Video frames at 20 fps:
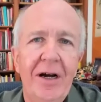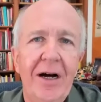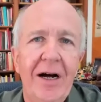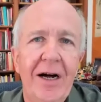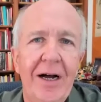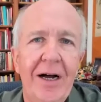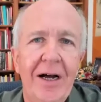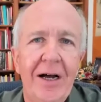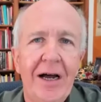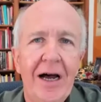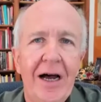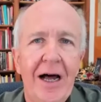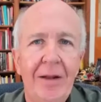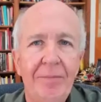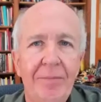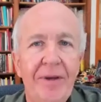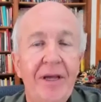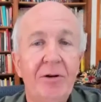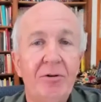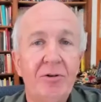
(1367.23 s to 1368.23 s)
I'll
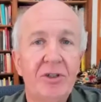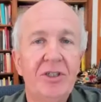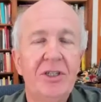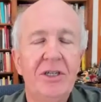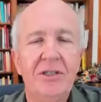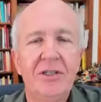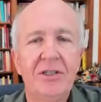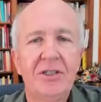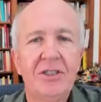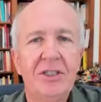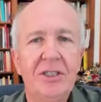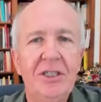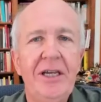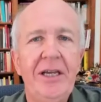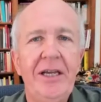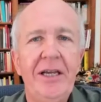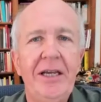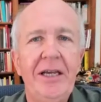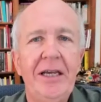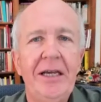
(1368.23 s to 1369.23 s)
be interested to
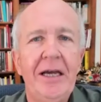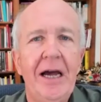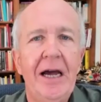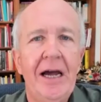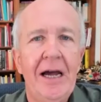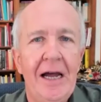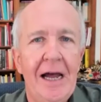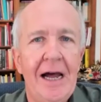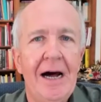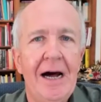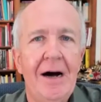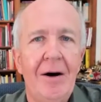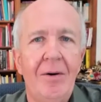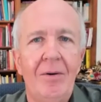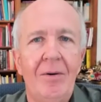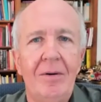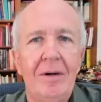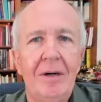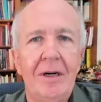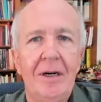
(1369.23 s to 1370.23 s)
see
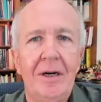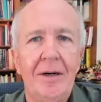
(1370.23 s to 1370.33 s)
how